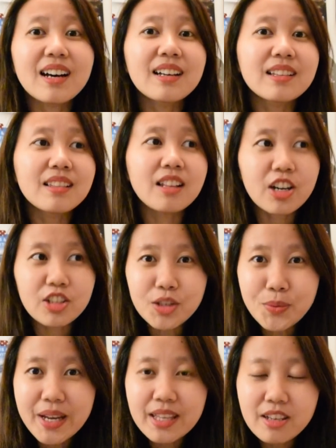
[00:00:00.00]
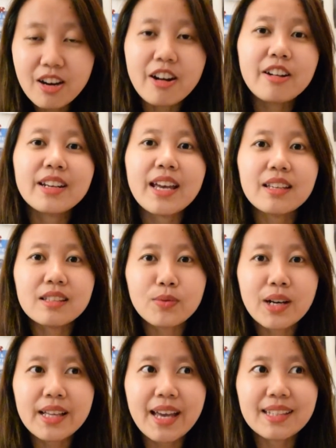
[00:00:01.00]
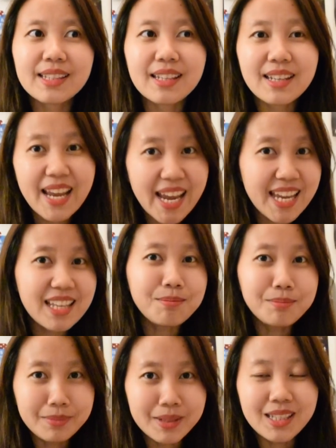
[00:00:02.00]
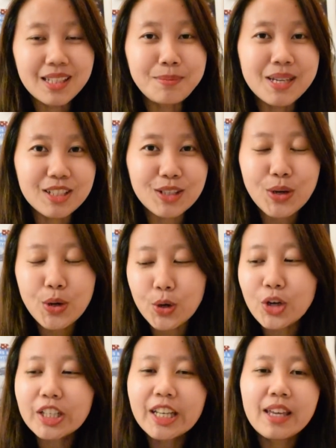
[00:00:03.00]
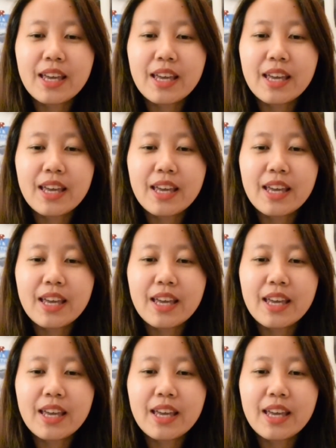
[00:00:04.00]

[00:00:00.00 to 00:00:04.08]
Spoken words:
a larger weight yarn as well as an 8mm hook,